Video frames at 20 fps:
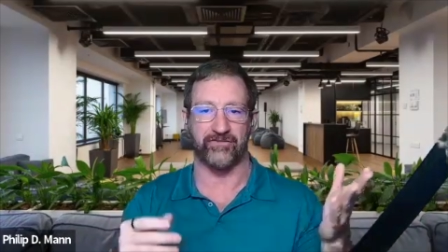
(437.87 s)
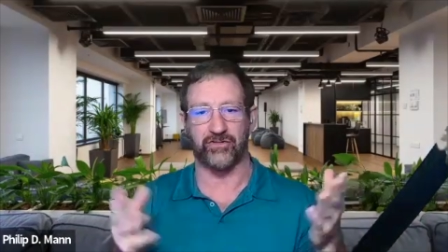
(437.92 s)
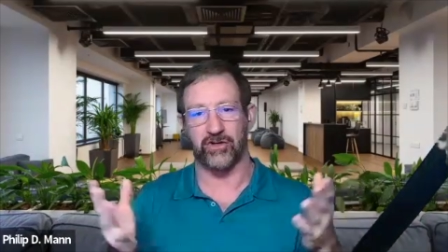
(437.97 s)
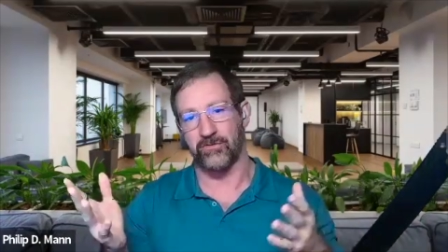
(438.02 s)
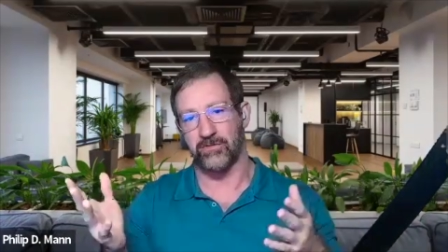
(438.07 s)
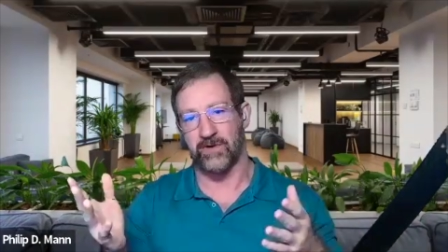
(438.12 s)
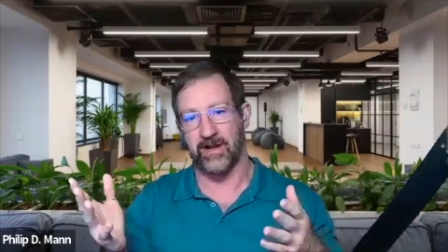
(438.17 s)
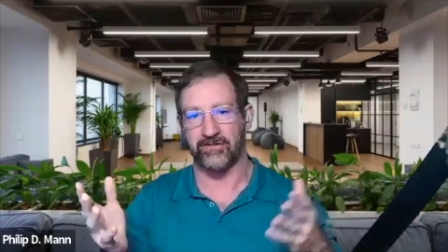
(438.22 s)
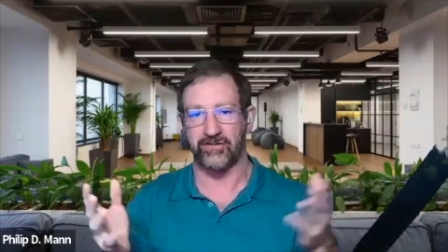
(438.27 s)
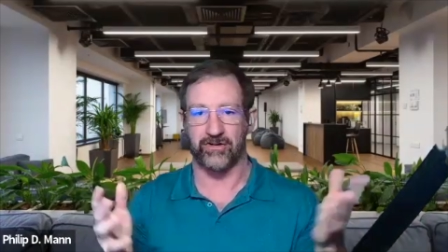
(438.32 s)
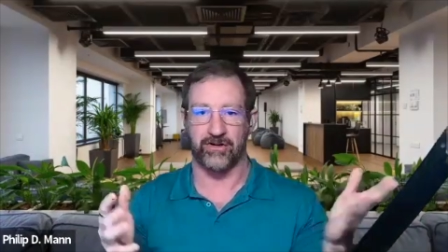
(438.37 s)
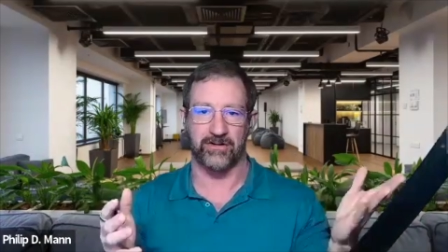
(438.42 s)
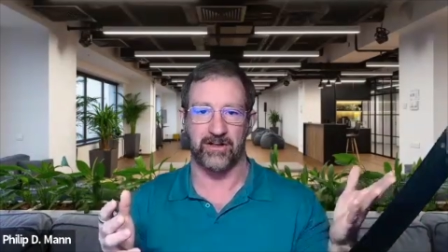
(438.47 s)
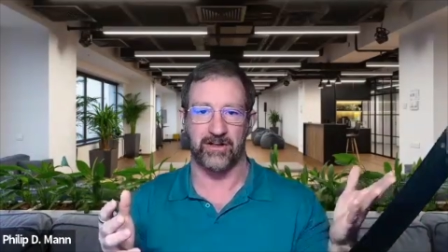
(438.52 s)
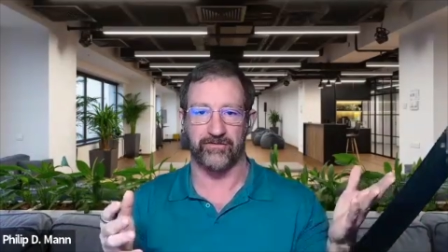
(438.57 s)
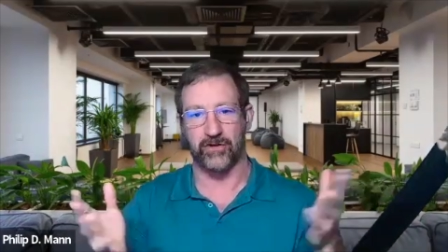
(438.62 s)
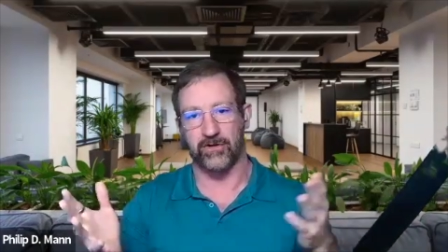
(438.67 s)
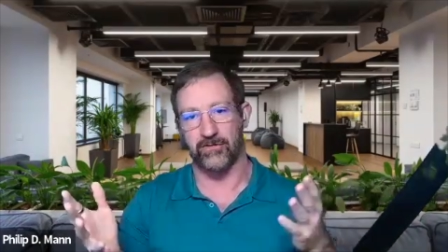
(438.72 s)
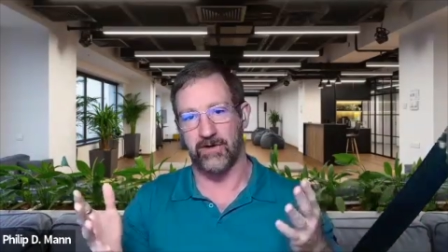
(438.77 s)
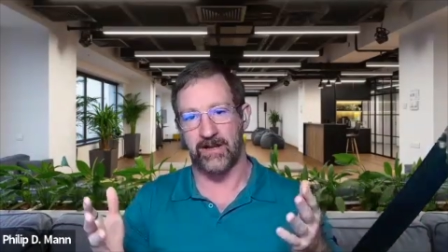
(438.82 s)
turn right, turn
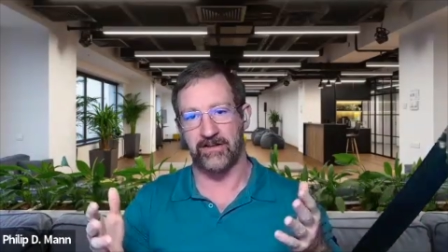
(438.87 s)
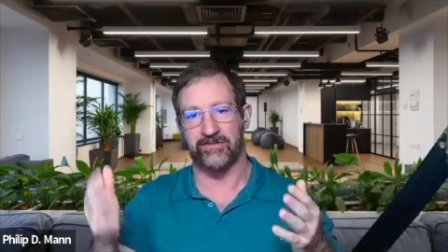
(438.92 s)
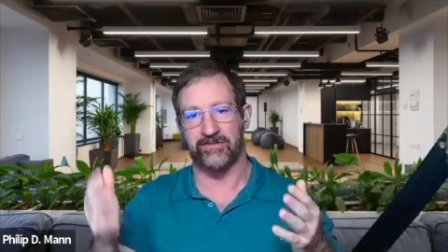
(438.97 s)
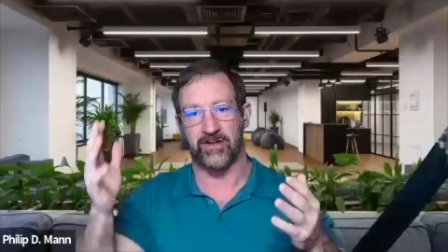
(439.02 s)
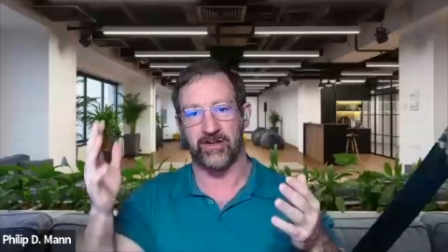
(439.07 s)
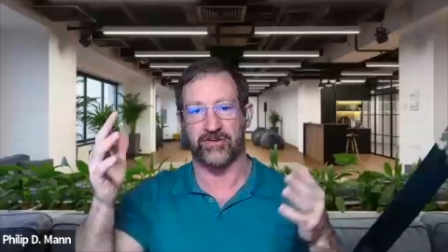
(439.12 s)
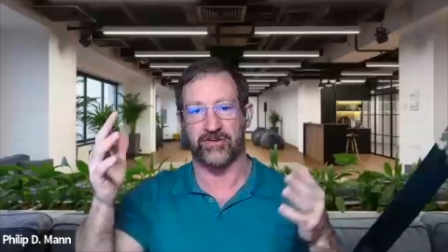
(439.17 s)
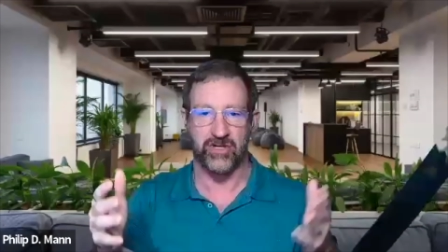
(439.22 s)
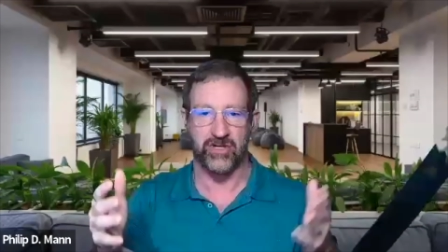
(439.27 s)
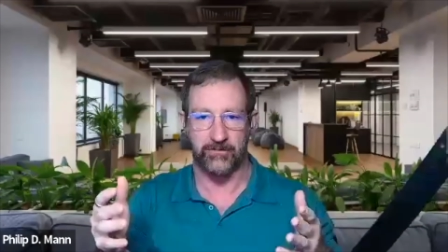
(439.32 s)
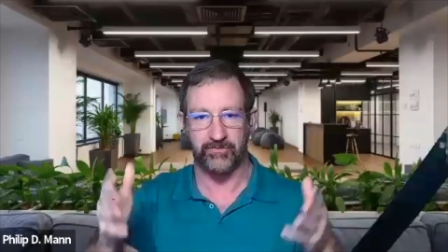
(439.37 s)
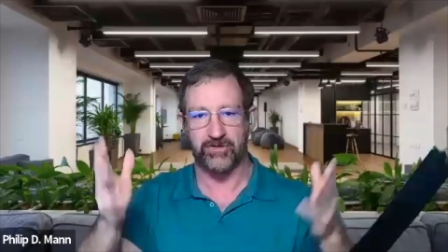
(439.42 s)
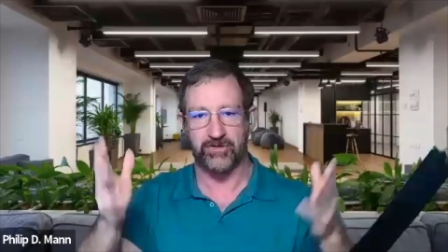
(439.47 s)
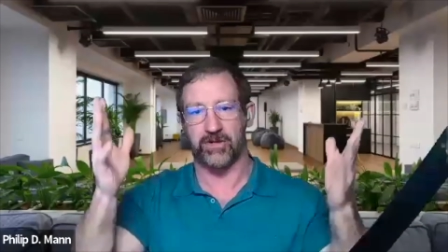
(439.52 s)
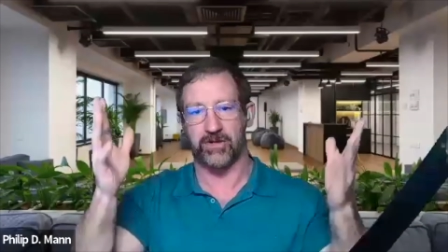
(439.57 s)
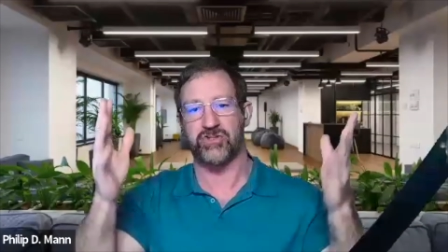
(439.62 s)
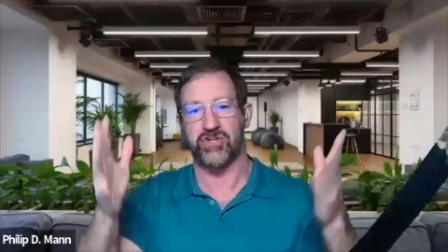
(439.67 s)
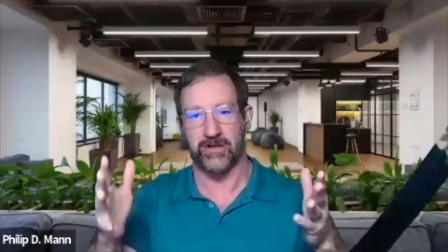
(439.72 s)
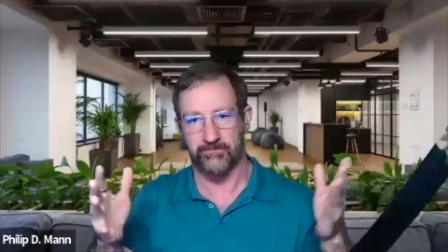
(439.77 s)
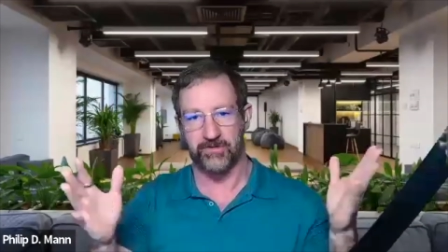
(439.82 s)
left, turn right, duck, jump, duck, jump.